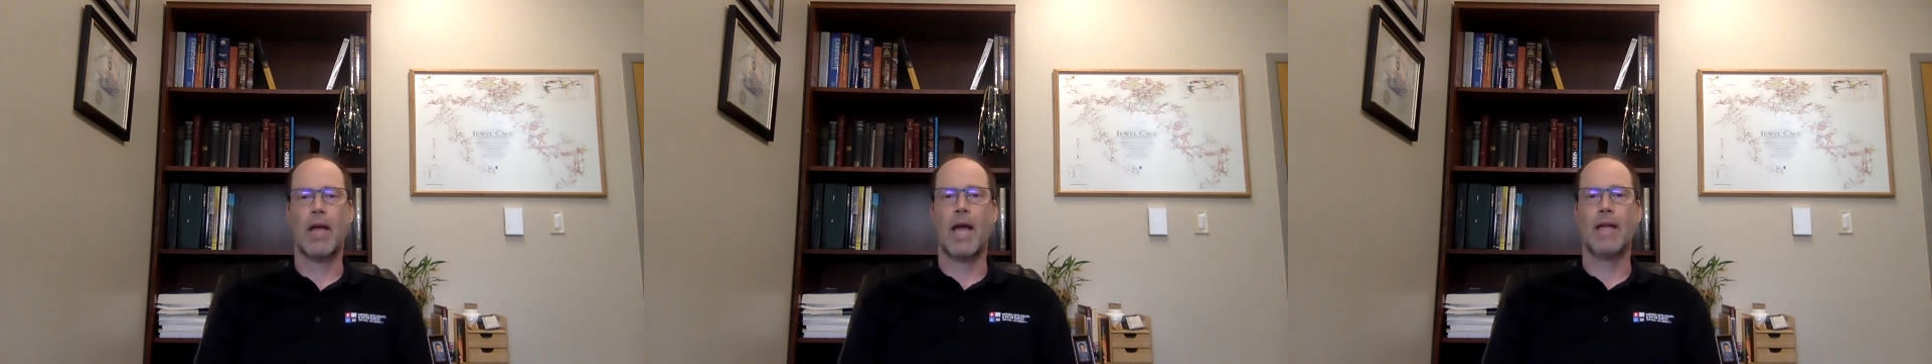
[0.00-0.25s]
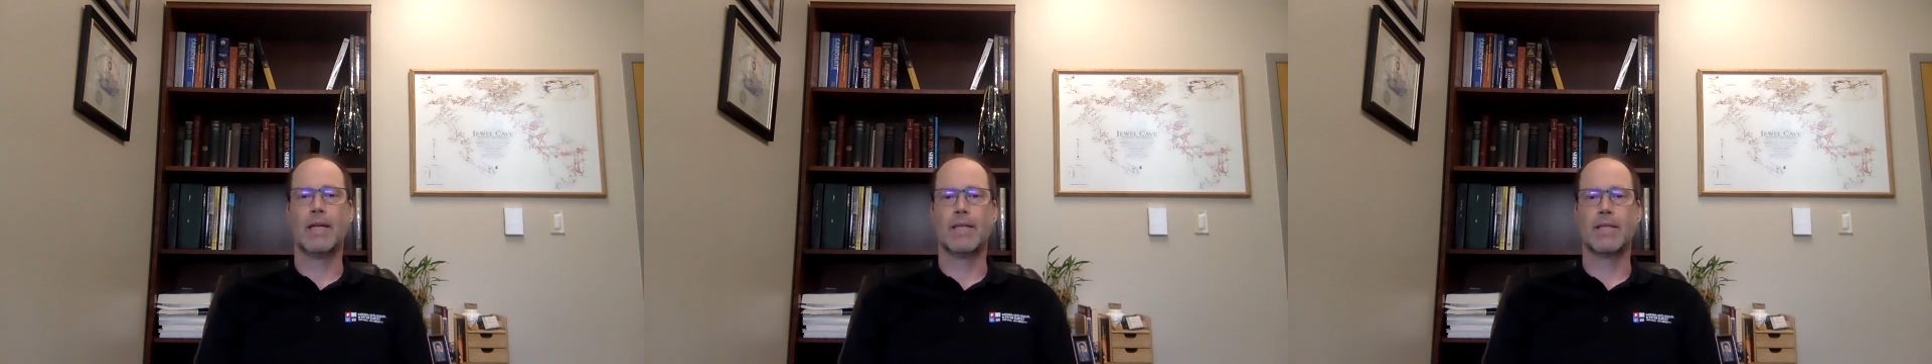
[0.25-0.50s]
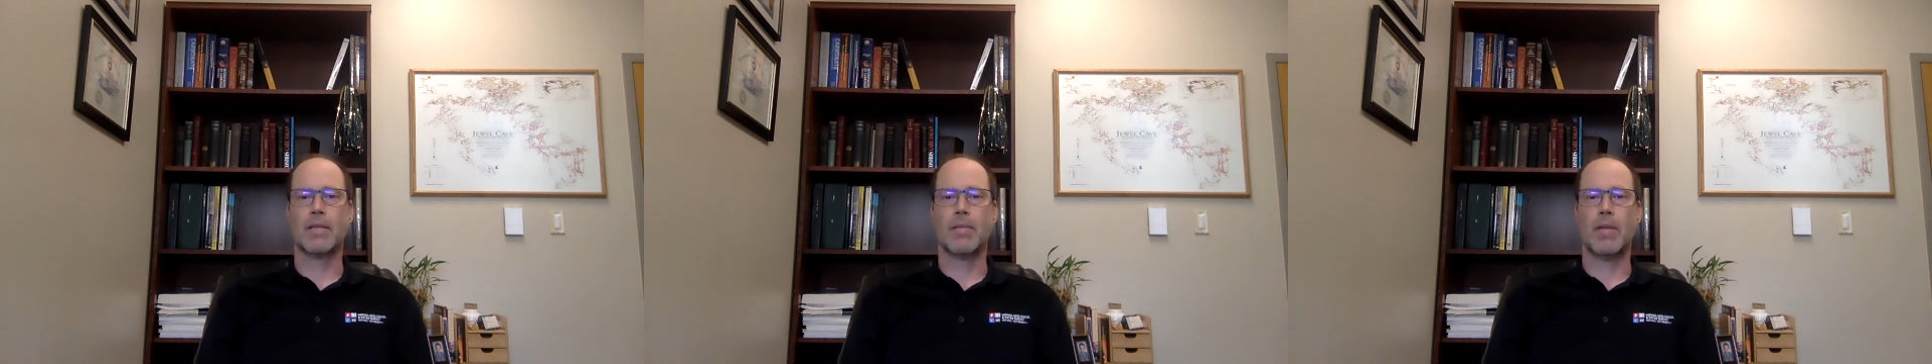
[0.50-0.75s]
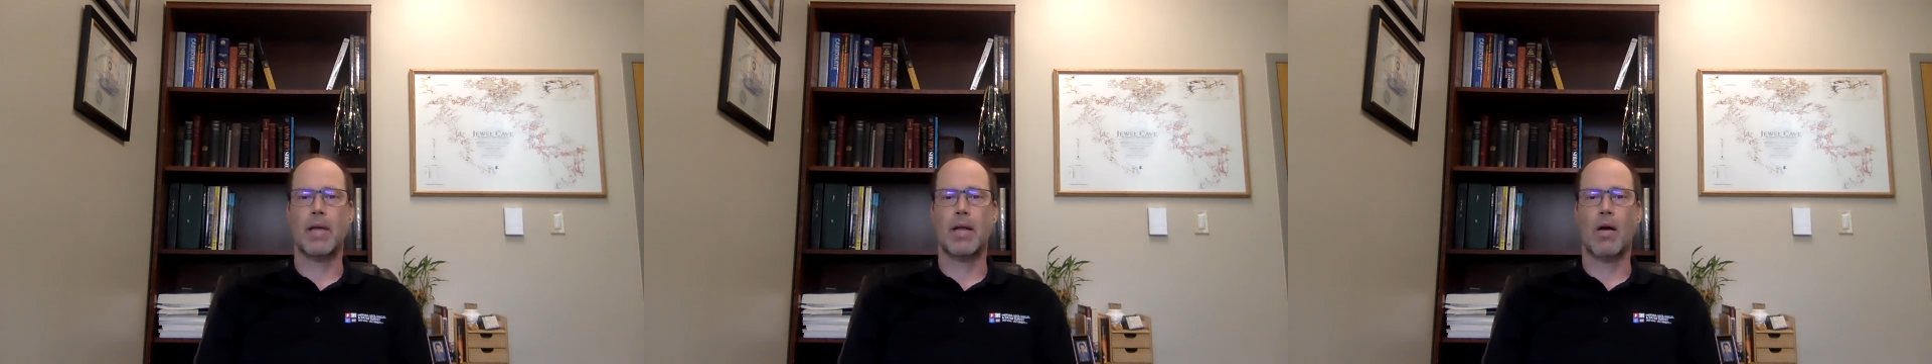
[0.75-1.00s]
and
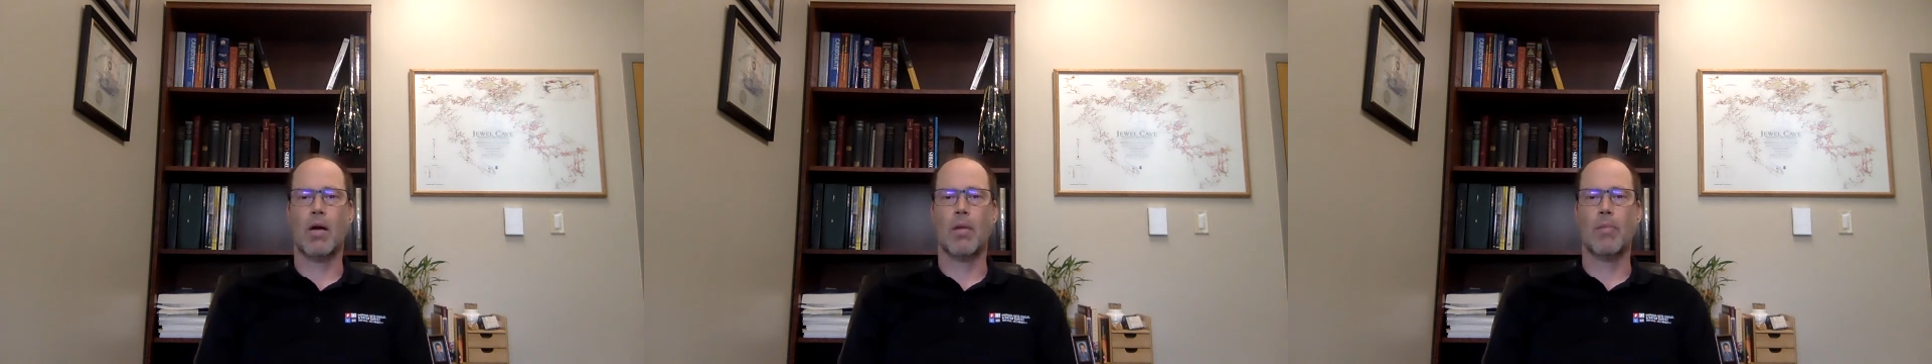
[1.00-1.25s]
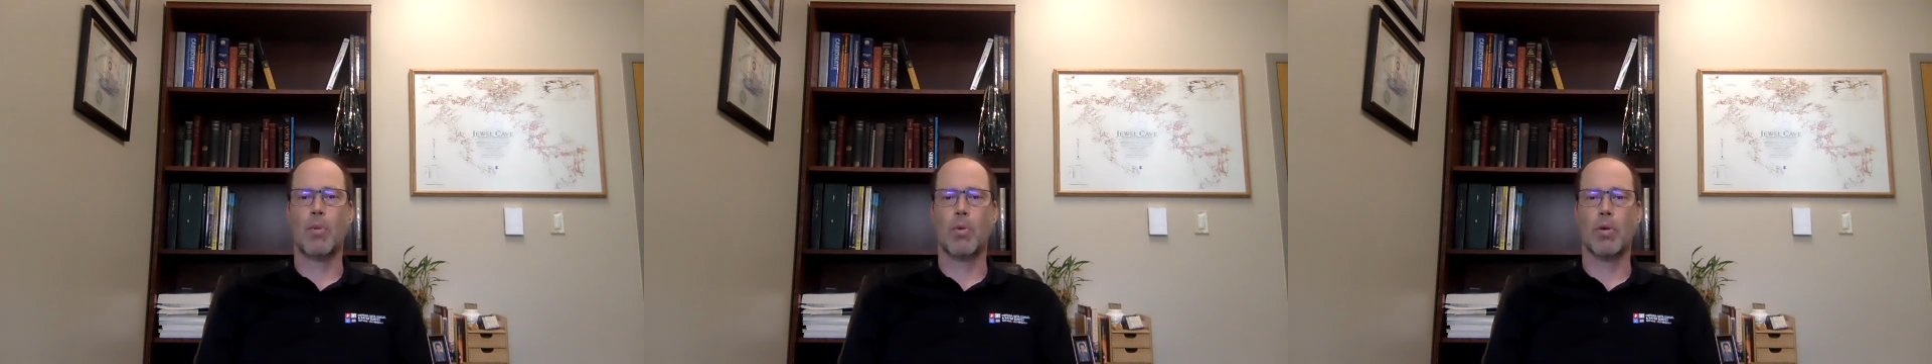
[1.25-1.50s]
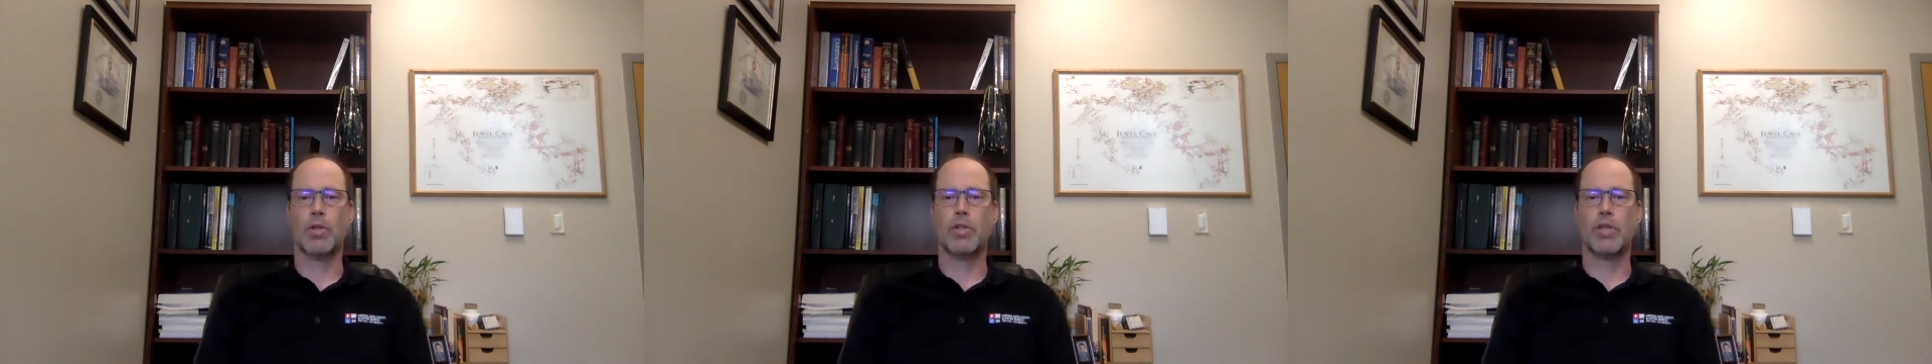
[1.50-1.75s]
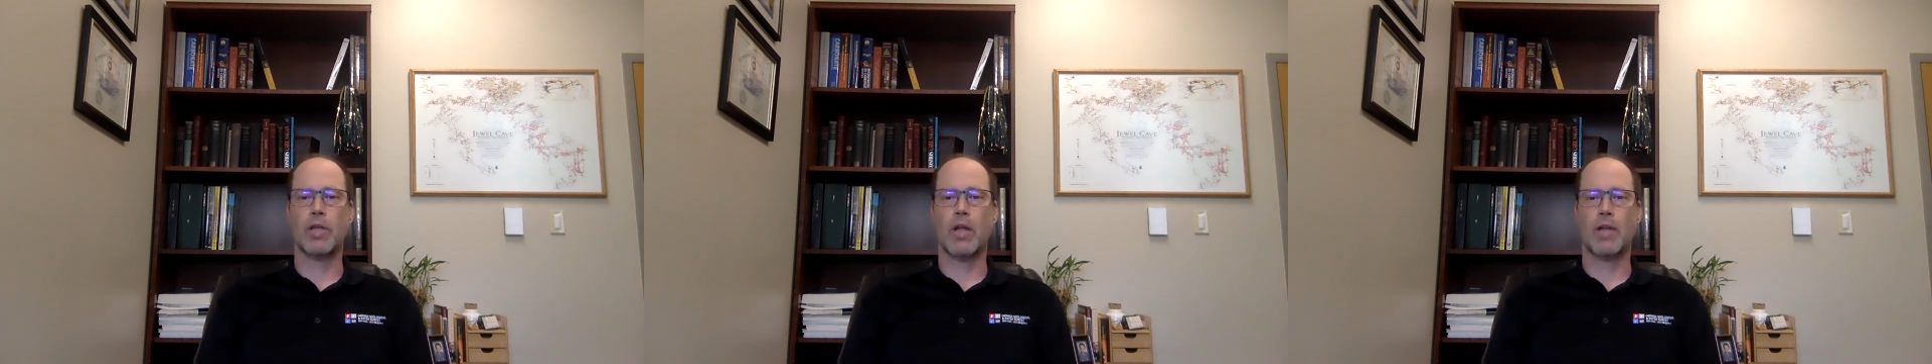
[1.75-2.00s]
disseminate our important
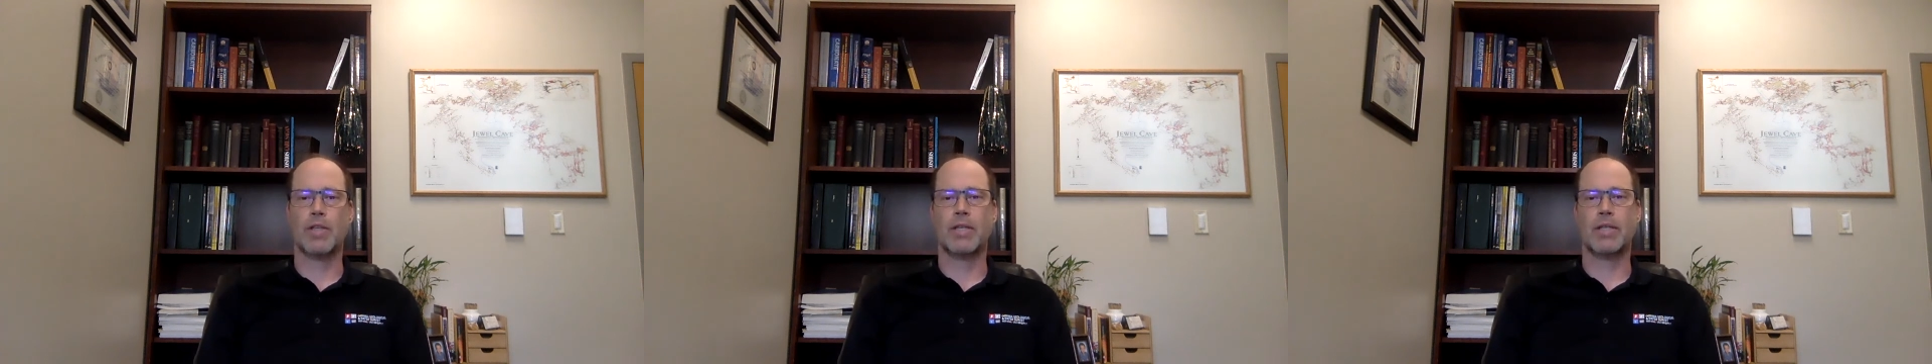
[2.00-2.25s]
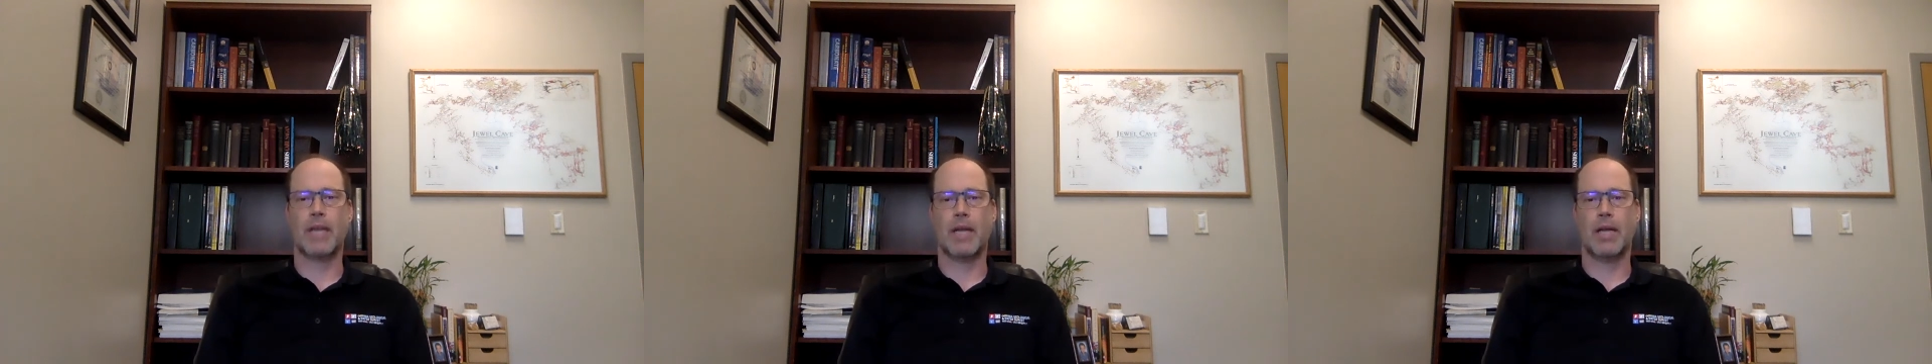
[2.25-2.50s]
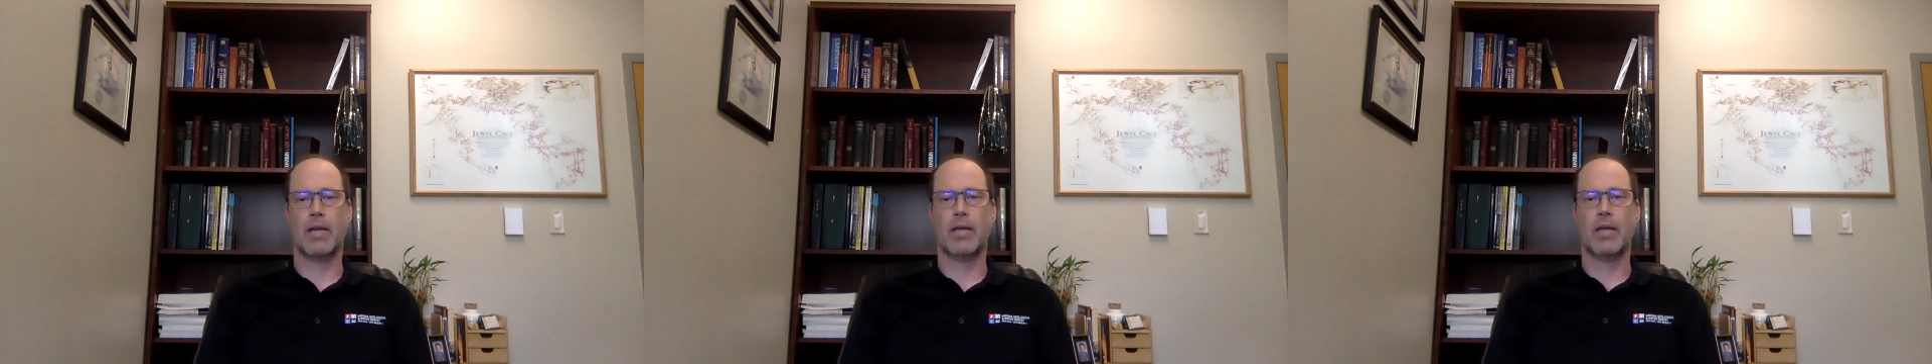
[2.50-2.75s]
geologic data